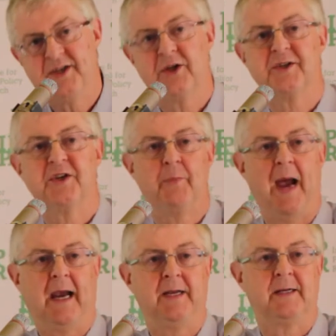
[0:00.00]
to
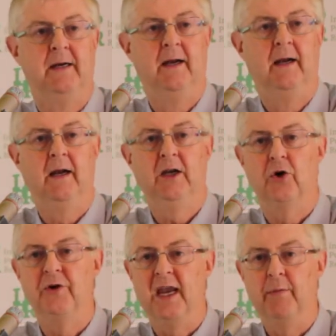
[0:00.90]
suspect your
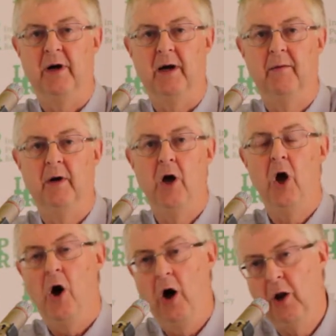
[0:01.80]
neighbour,
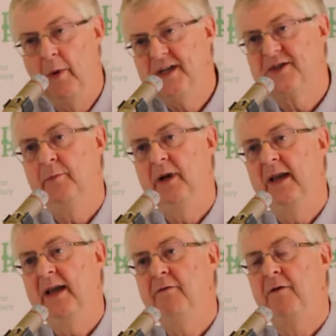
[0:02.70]
always to
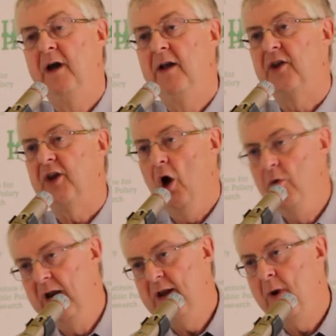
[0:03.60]
believe that the
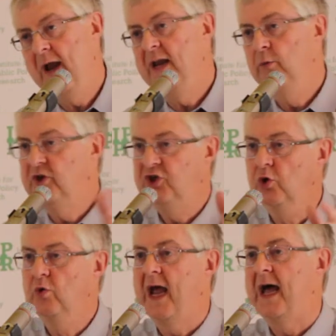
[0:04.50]
only way in which
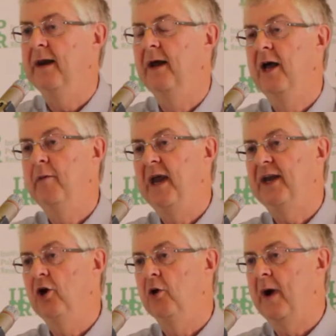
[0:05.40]
you can
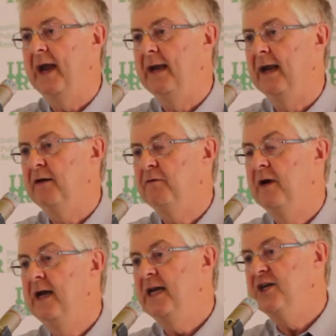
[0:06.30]
make your way in life
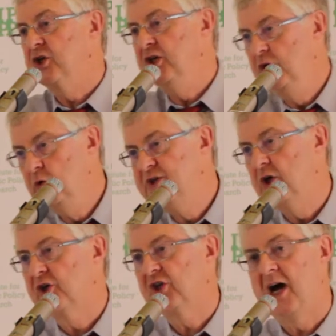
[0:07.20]
is to use
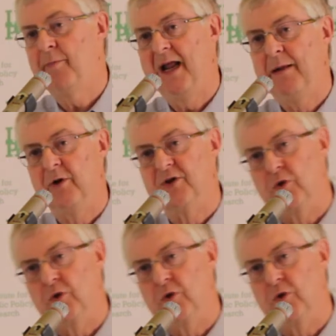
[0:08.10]
your sharp elbows to